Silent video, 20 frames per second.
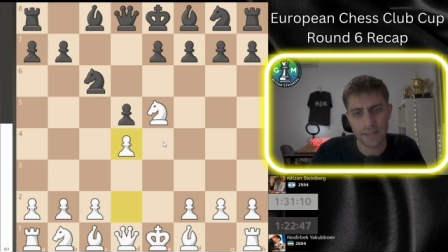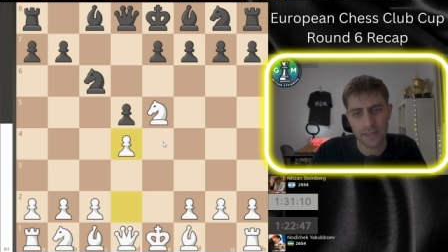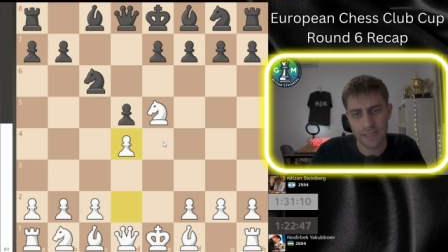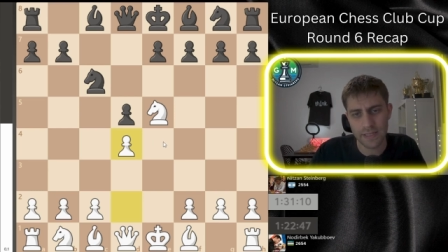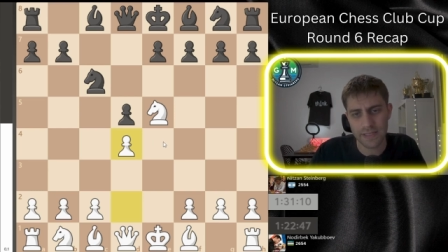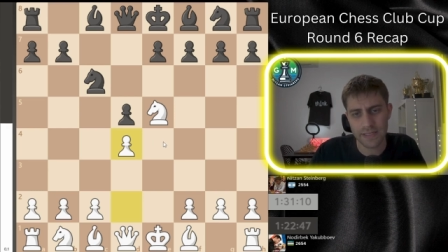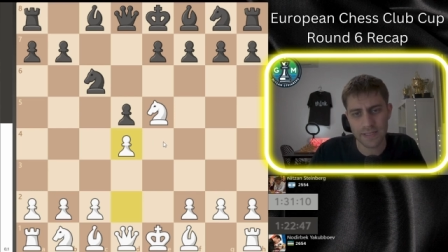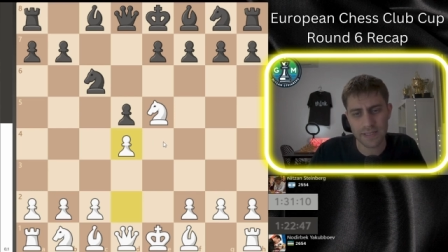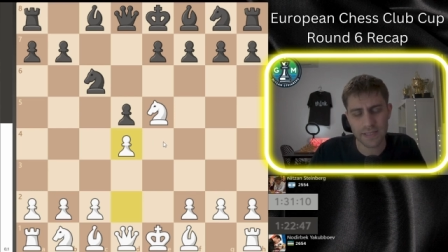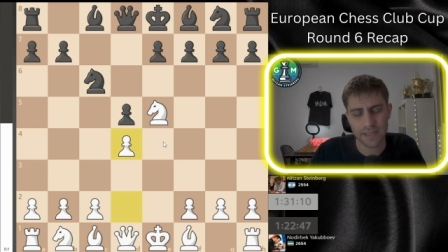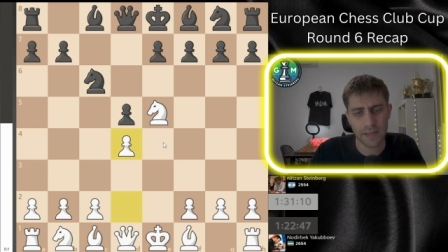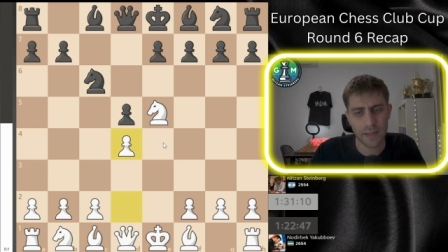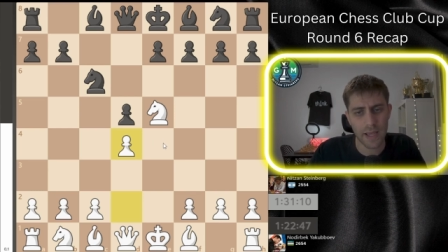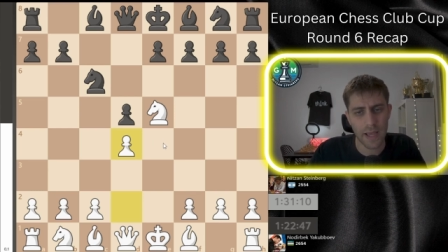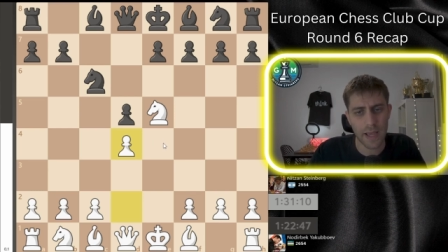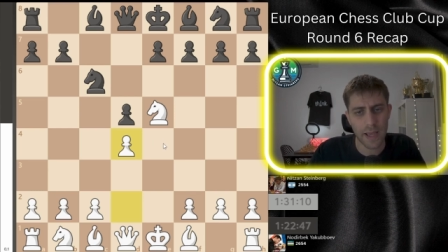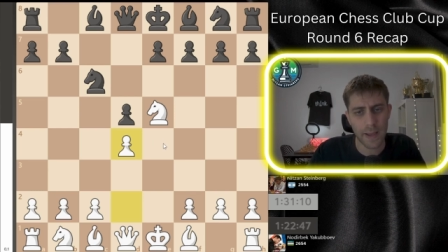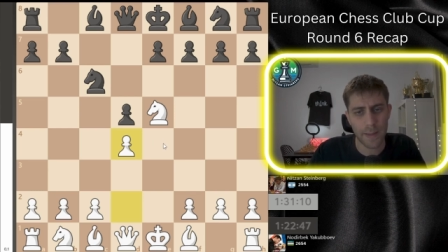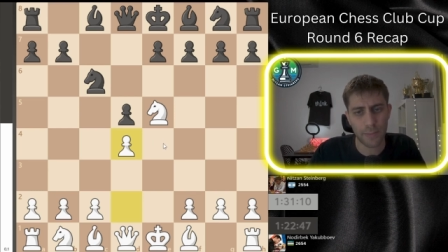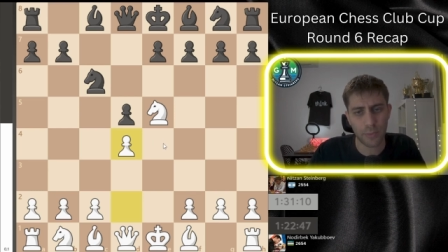this
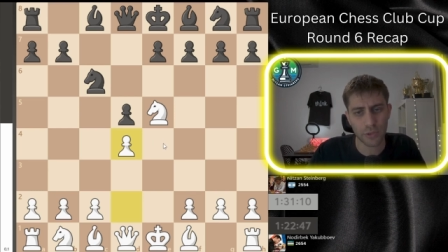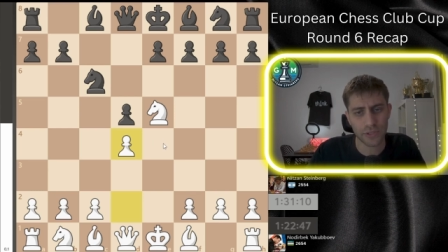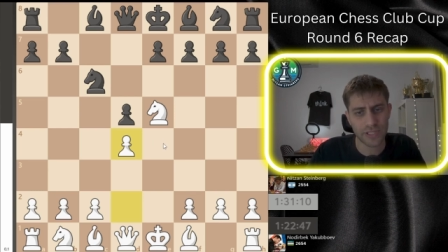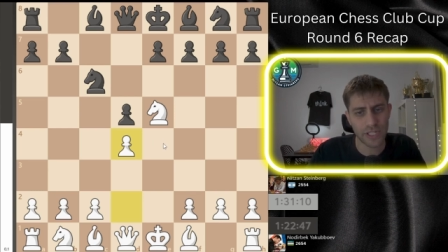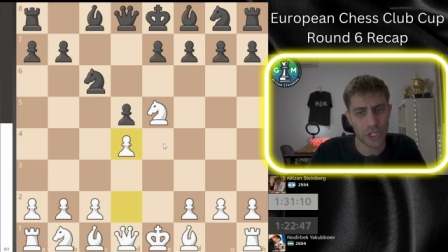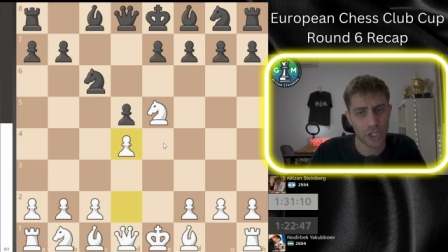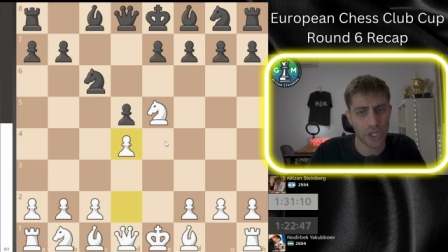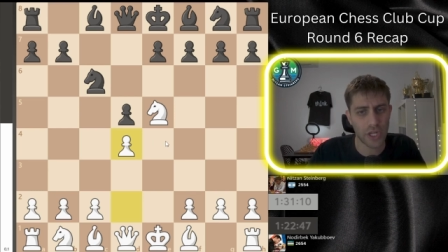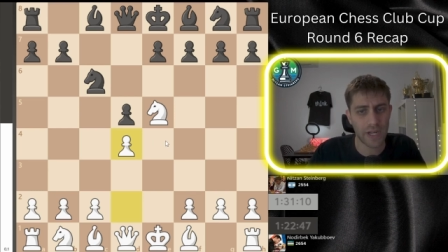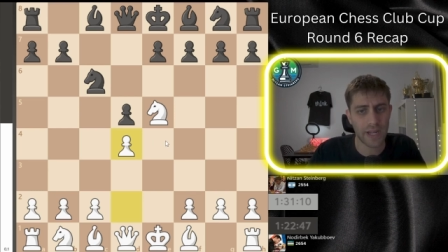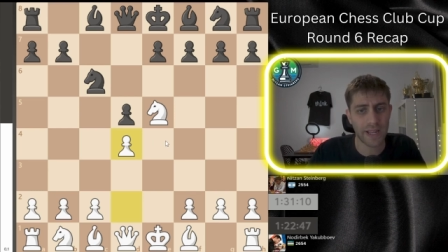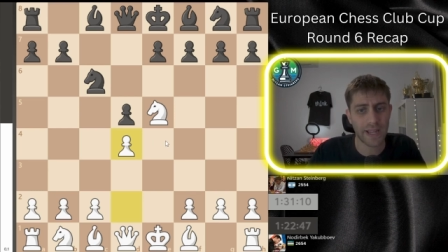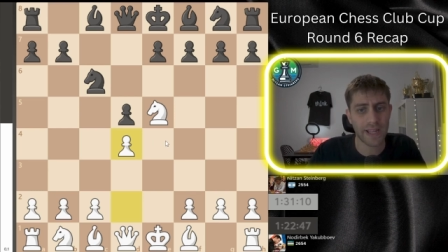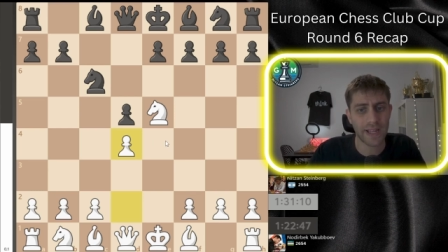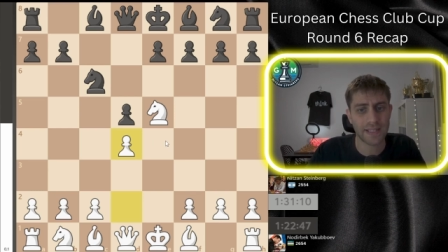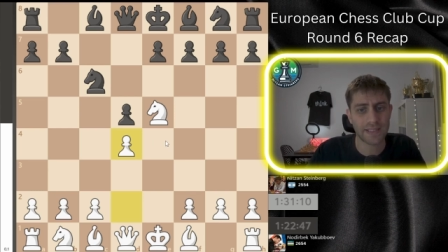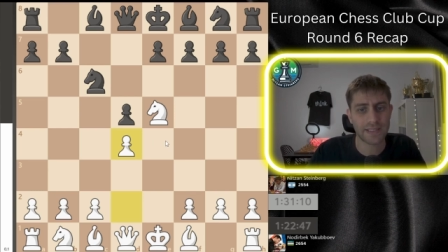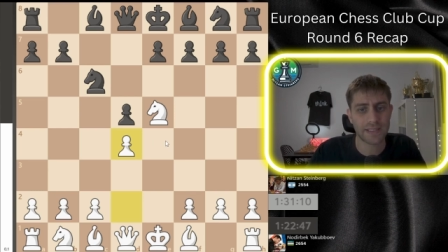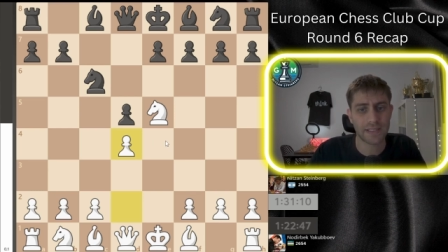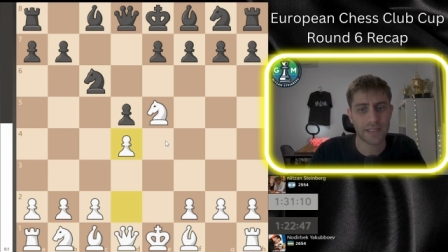uh, position
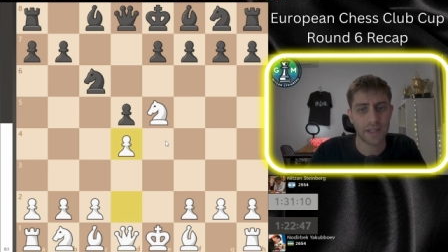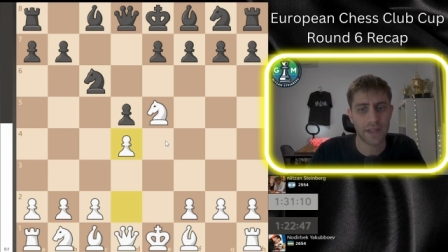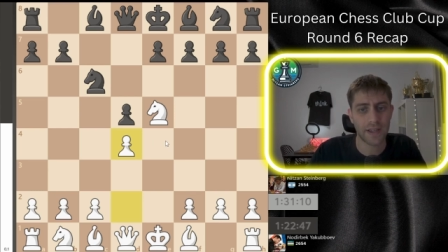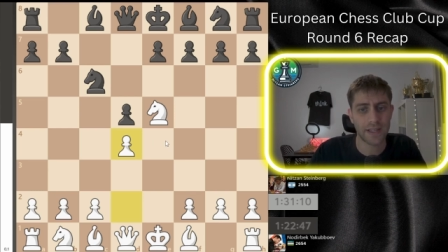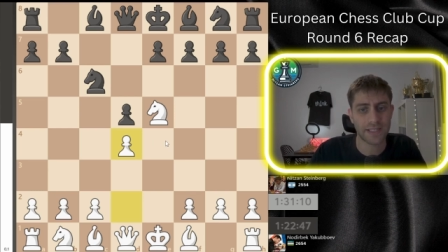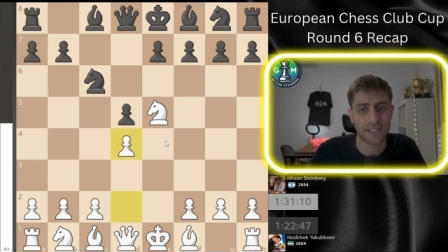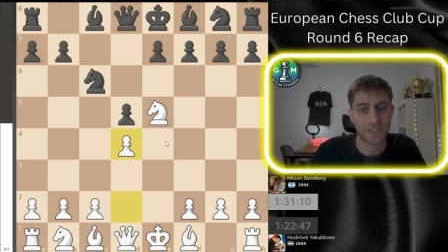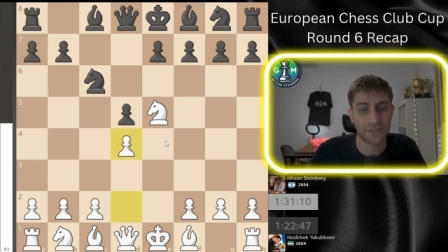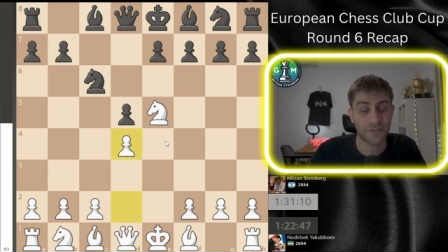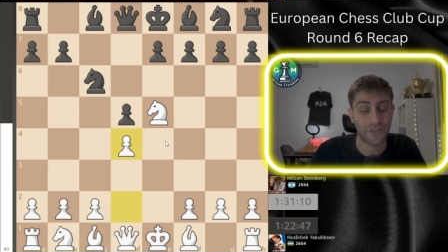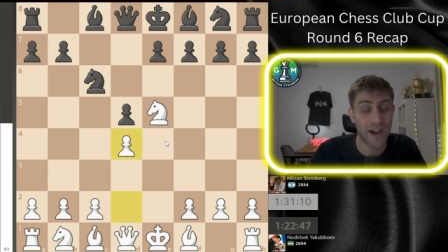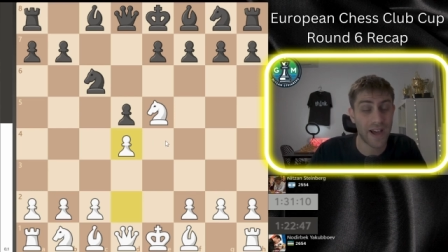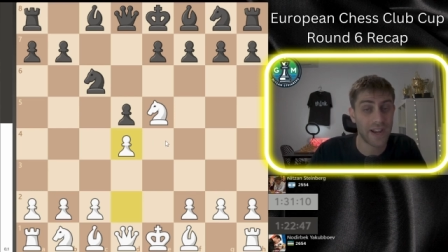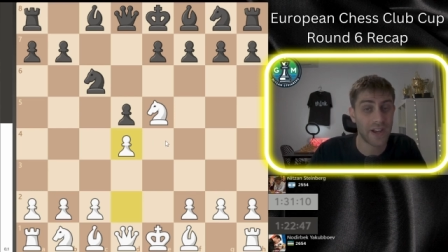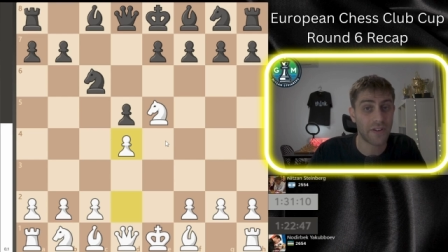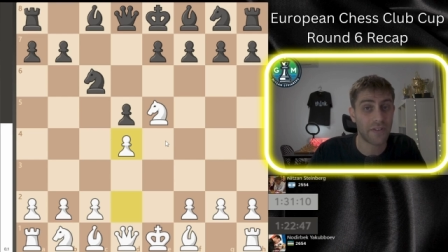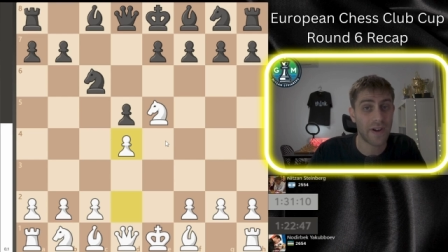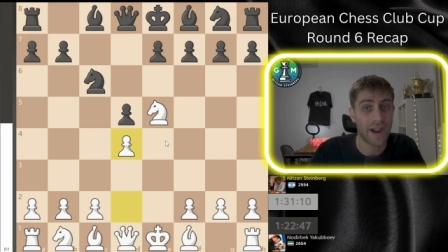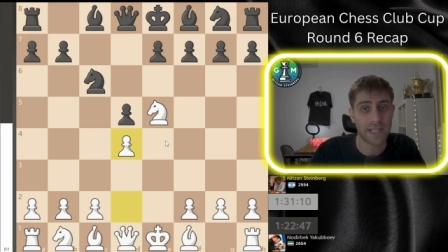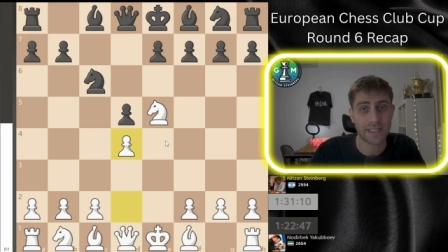against Svan
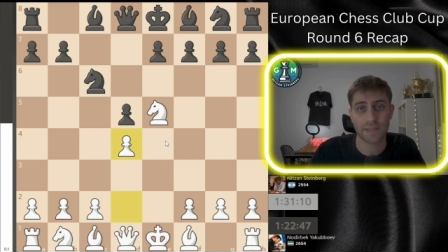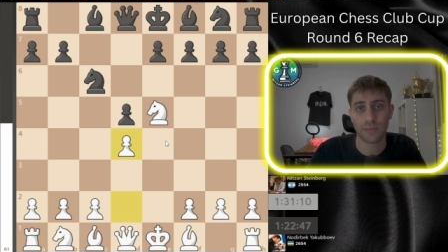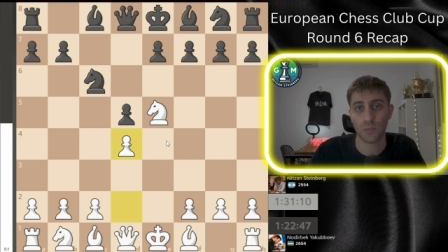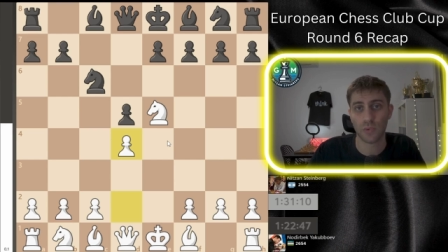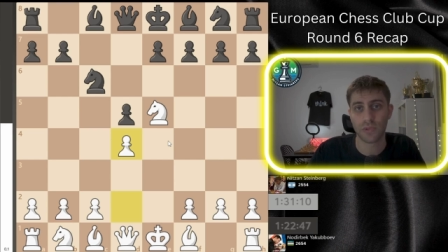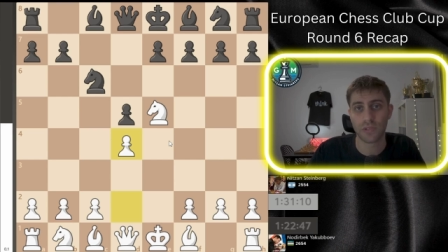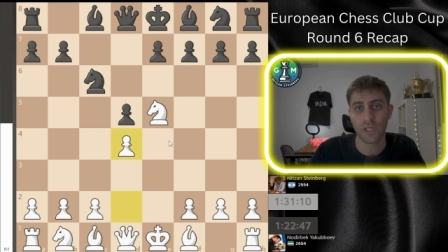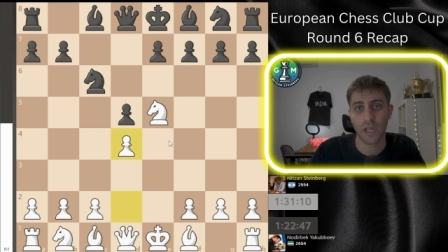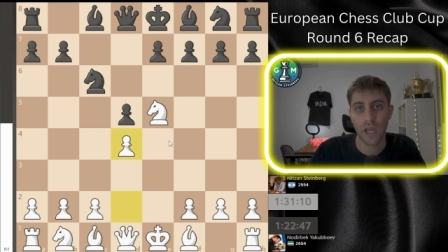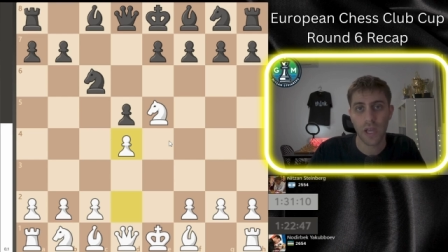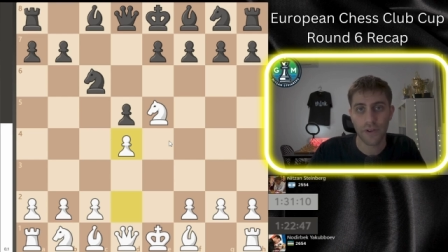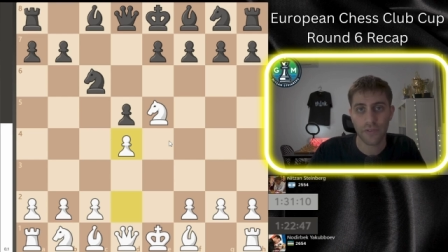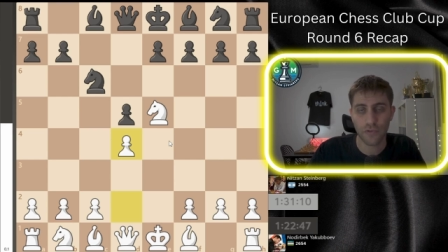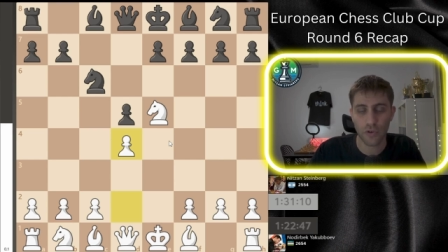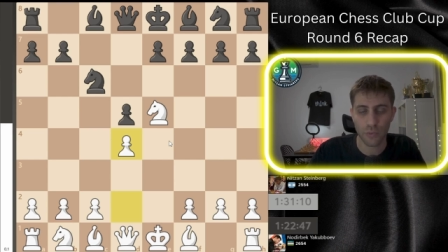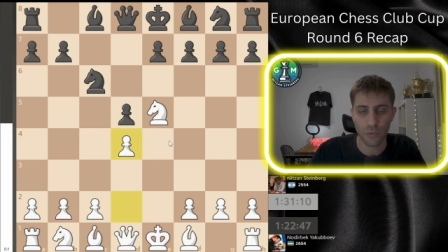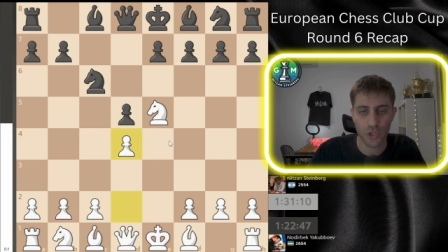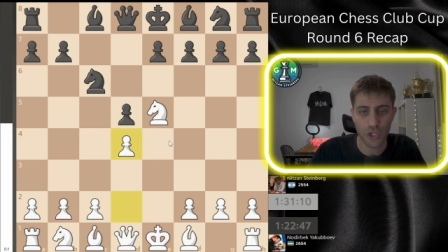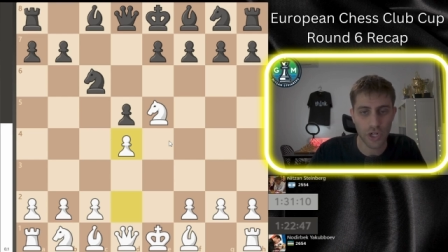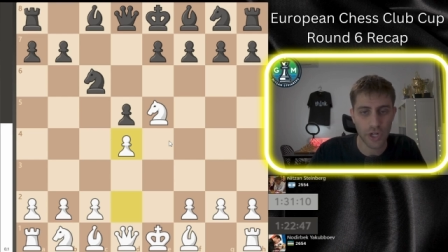Erasmus
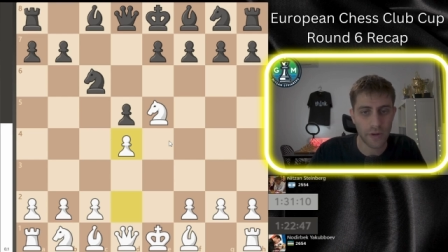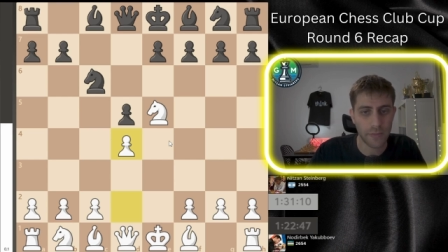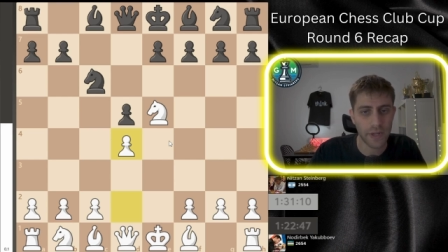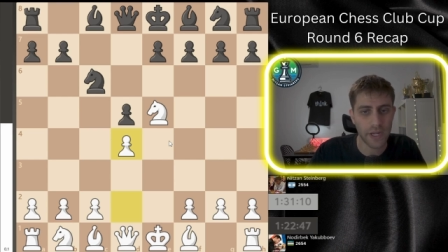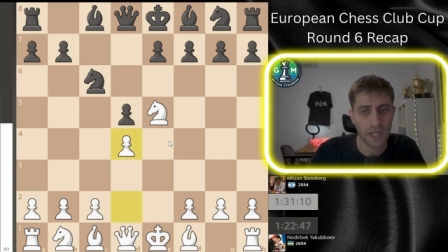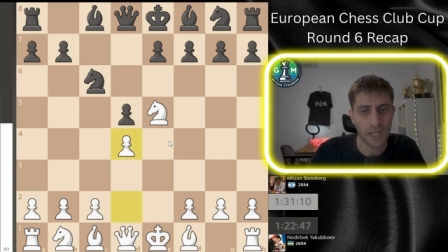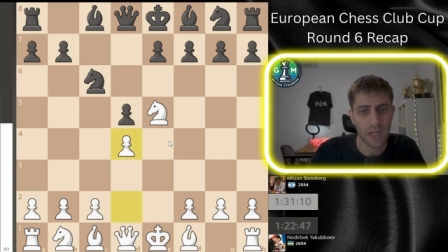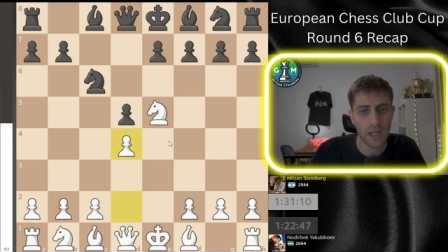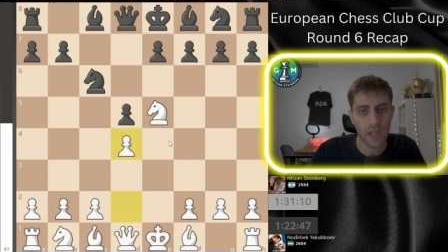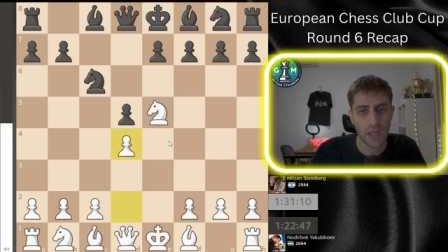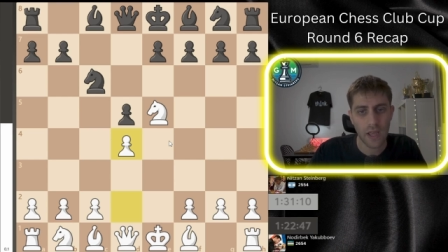from Germany